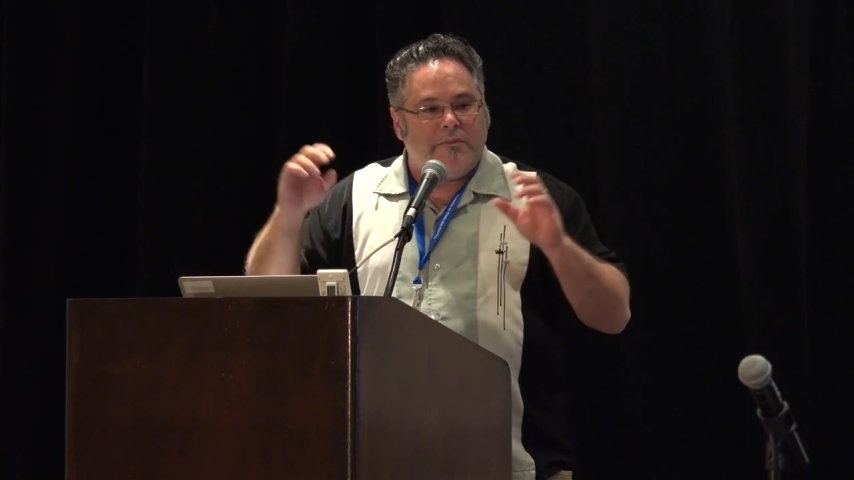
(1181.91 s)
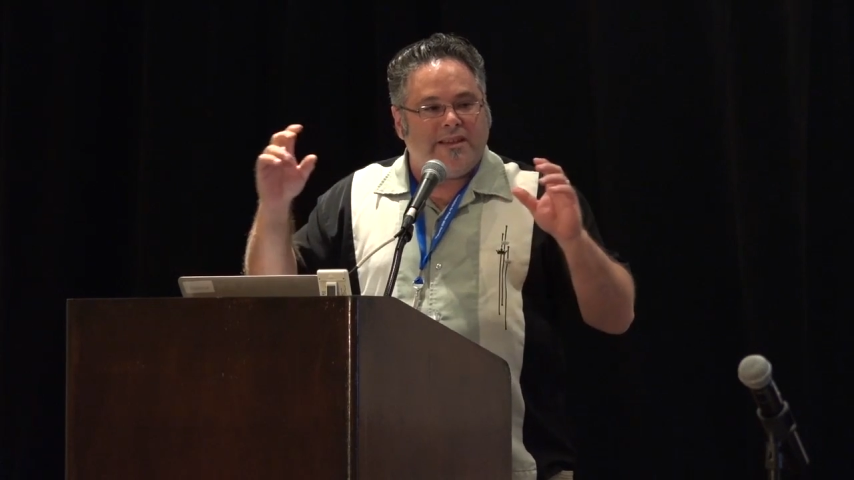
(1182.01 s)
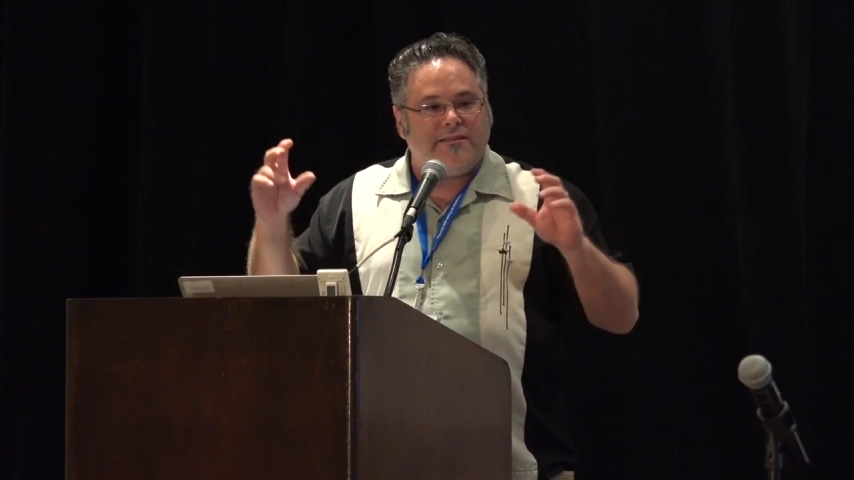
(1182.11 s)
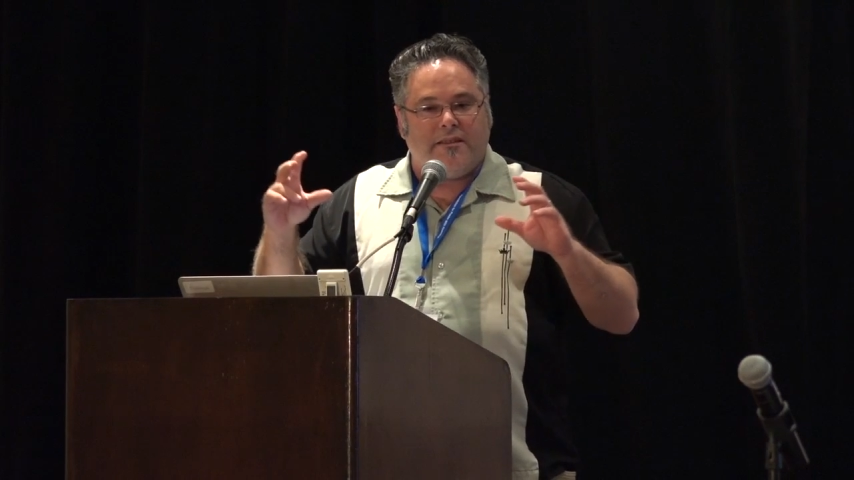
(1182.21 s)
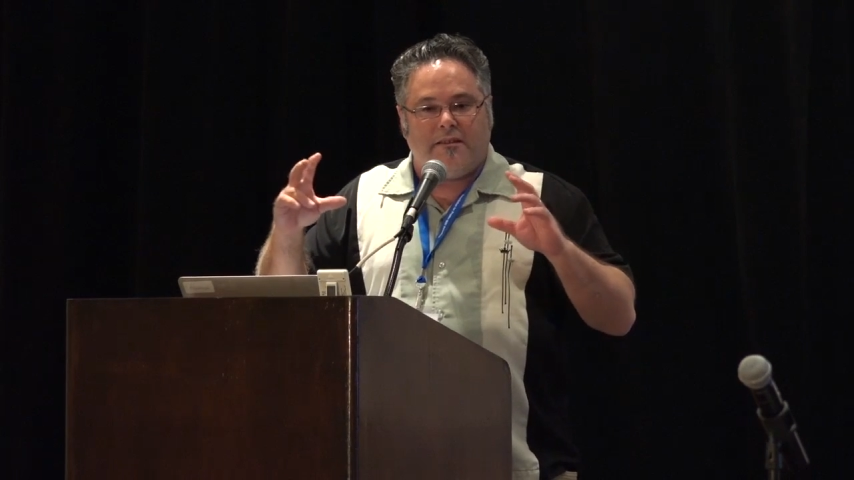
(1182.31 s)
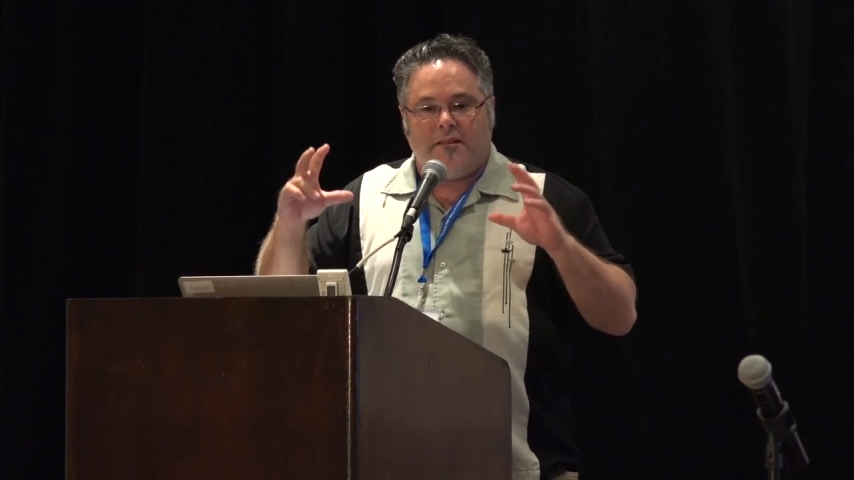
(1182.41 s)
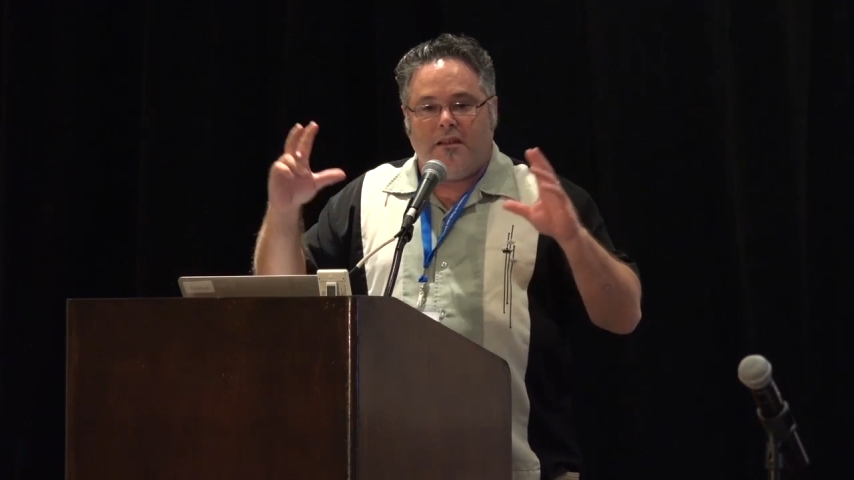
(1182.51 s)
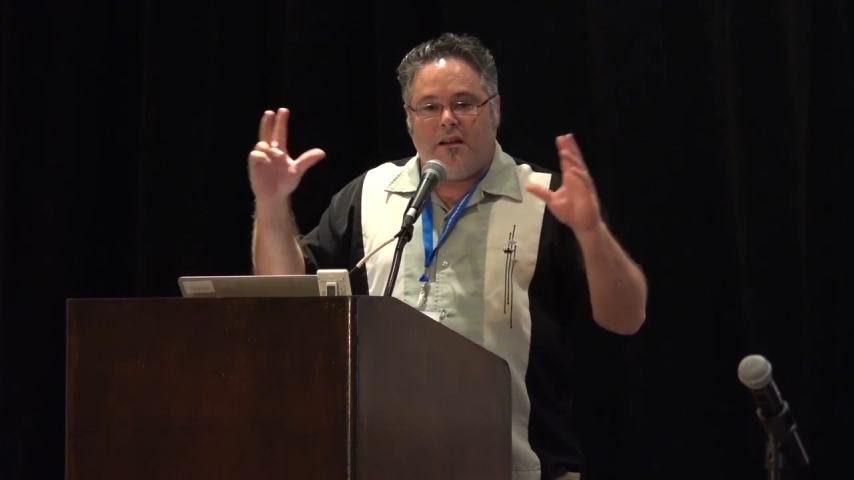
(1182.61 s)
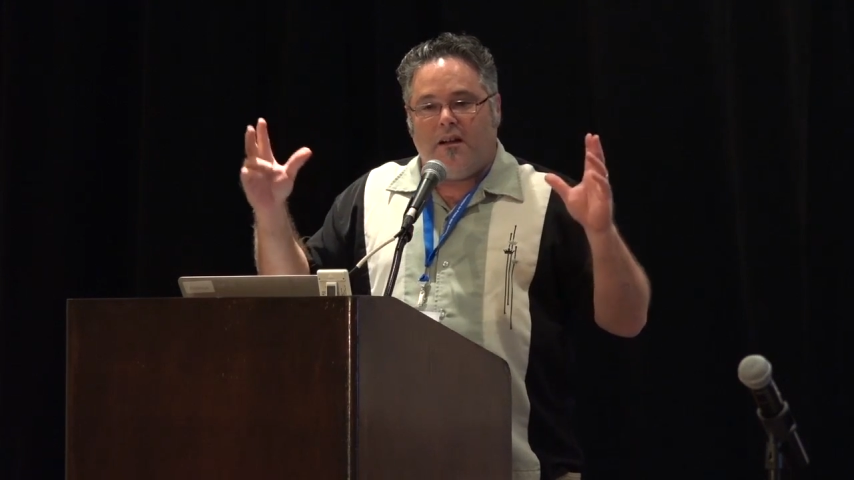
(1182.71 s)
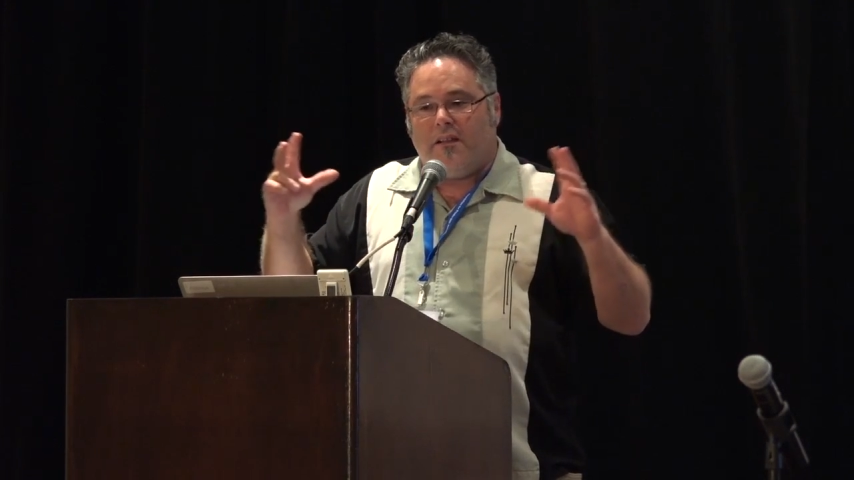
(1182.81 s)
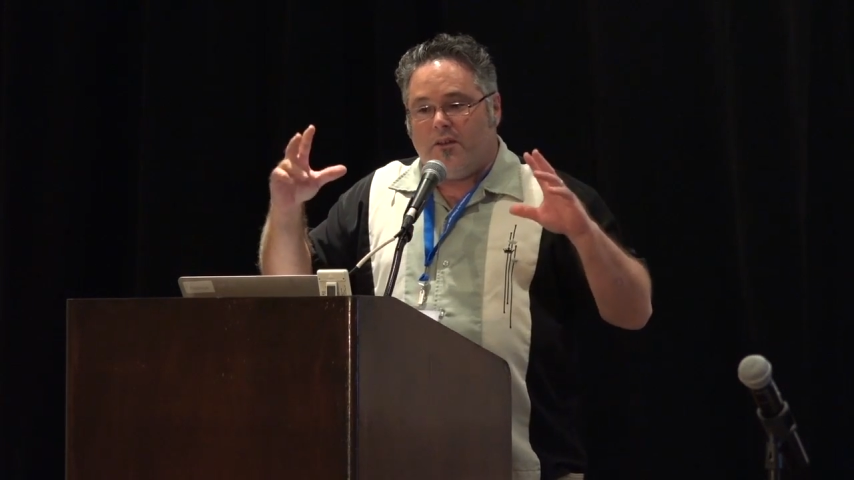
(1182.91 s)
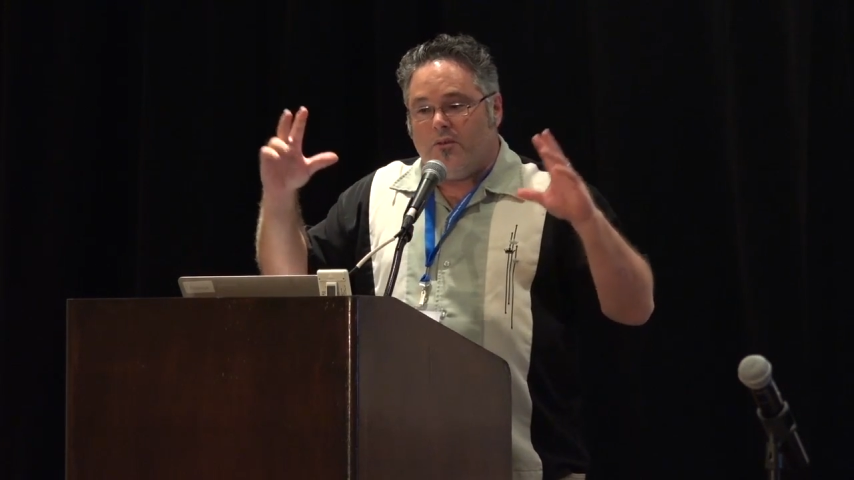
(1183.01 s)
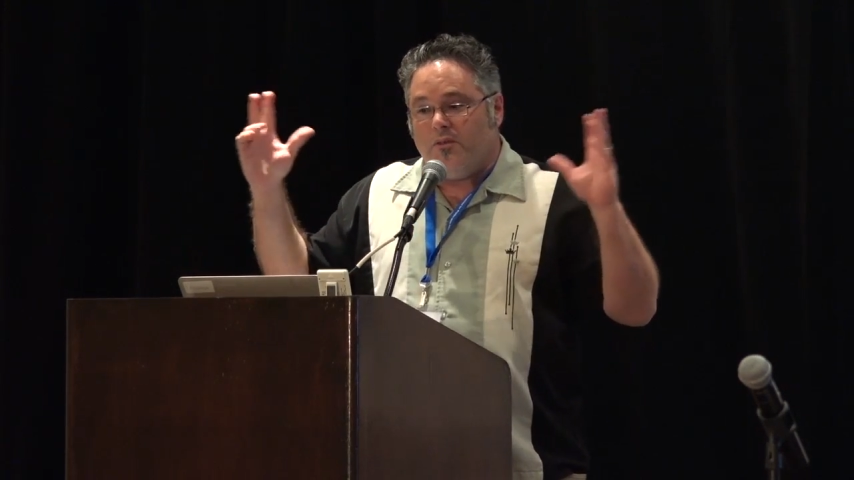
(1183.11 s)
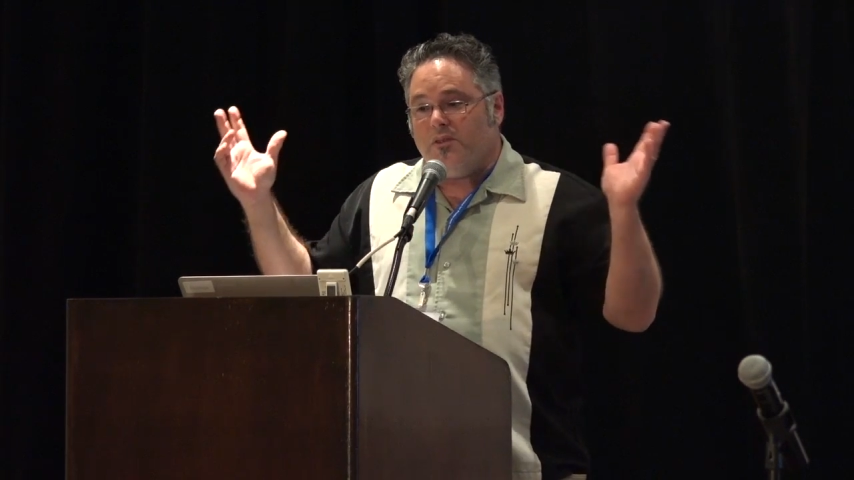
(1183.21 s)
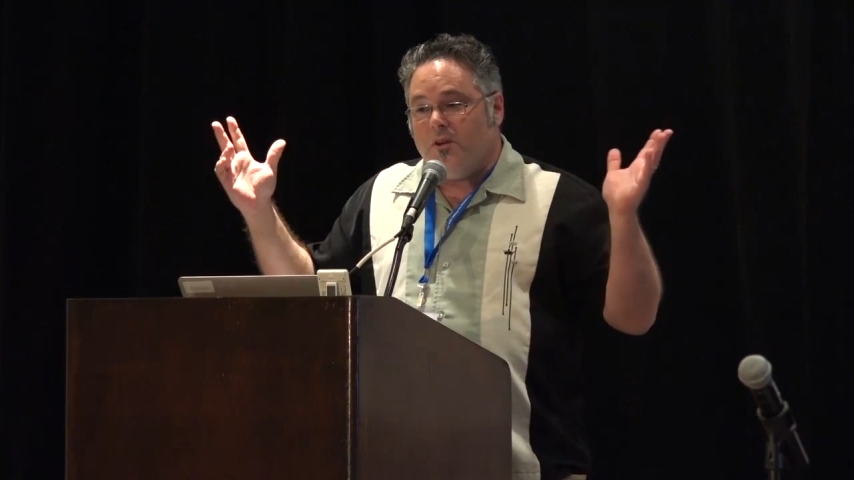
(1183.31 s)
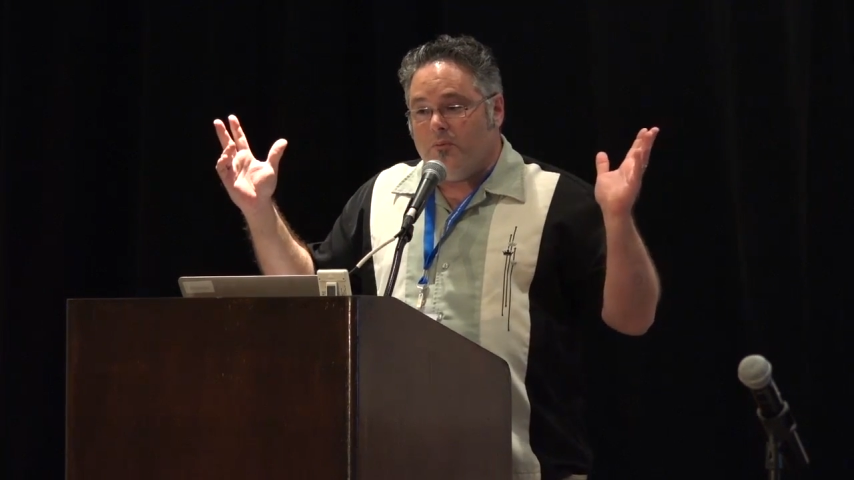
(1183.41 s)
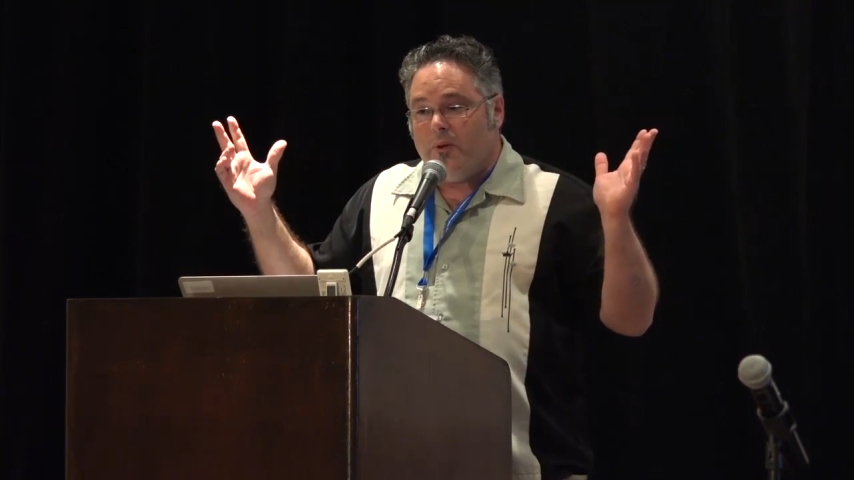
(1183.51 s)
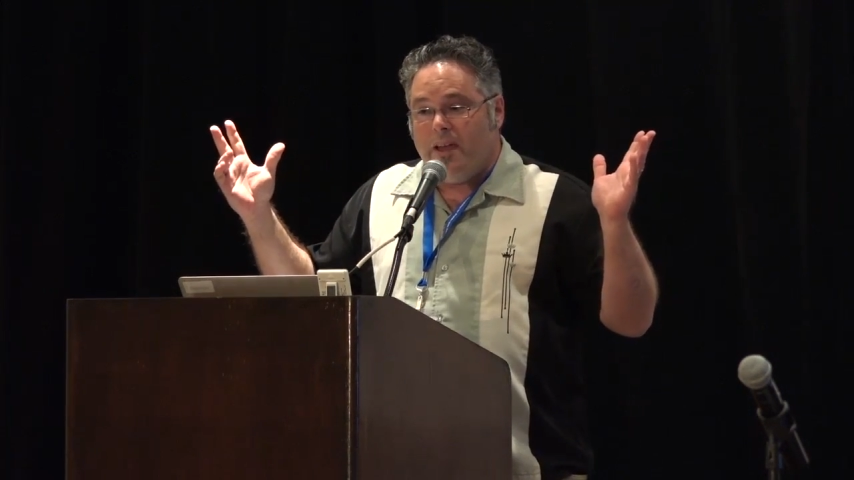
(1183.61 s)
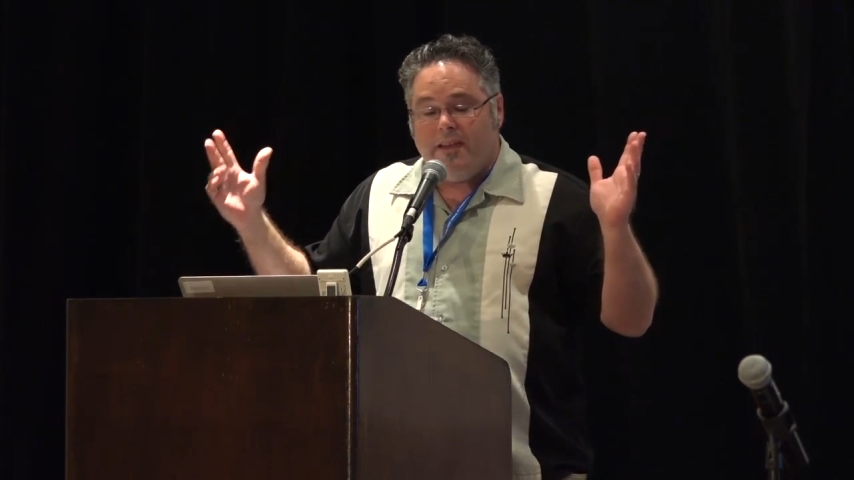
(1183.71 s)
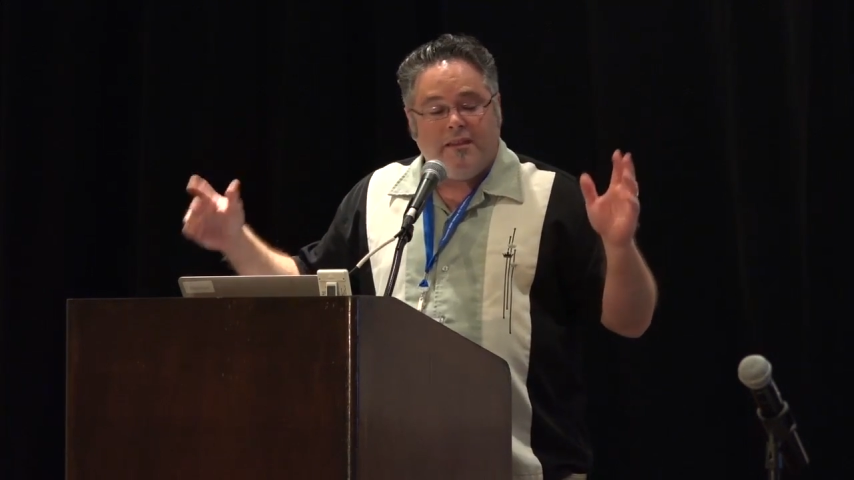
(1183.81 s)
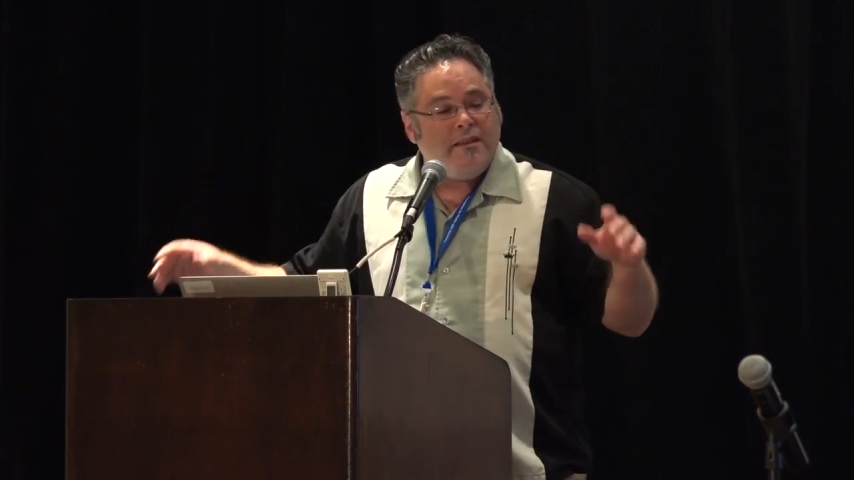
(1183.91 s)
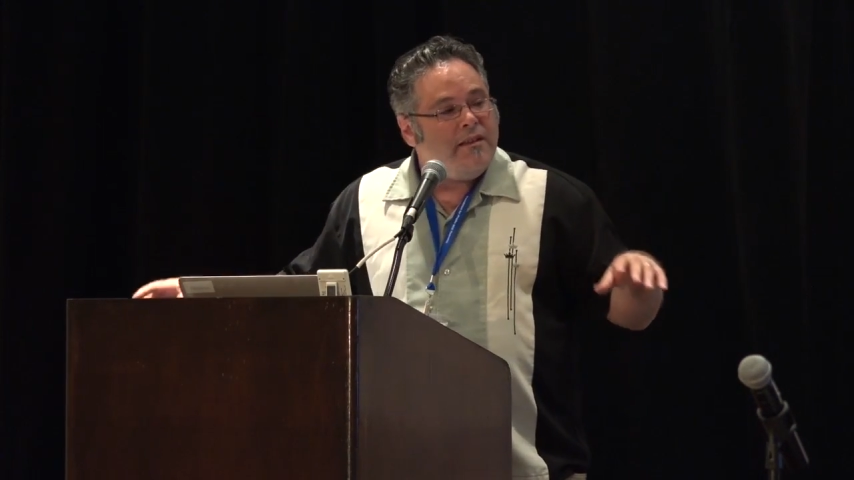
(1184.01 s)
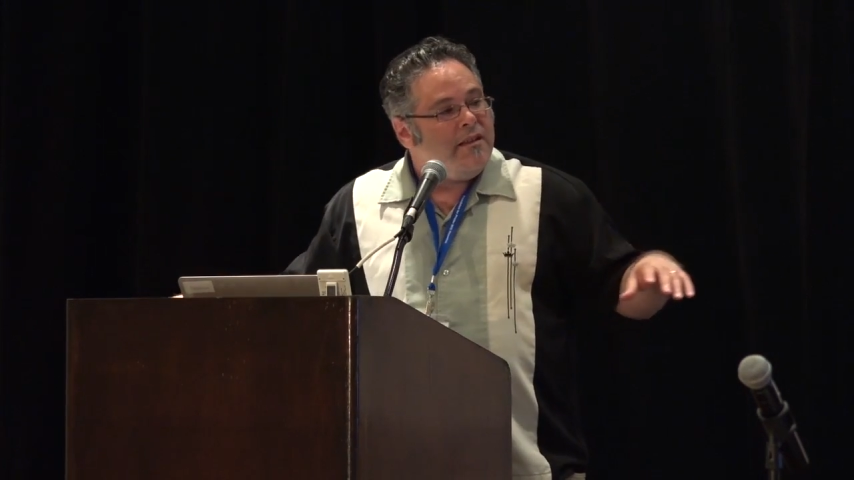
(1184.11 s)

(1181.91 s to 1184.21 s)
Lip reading: it makes the oligo glow red,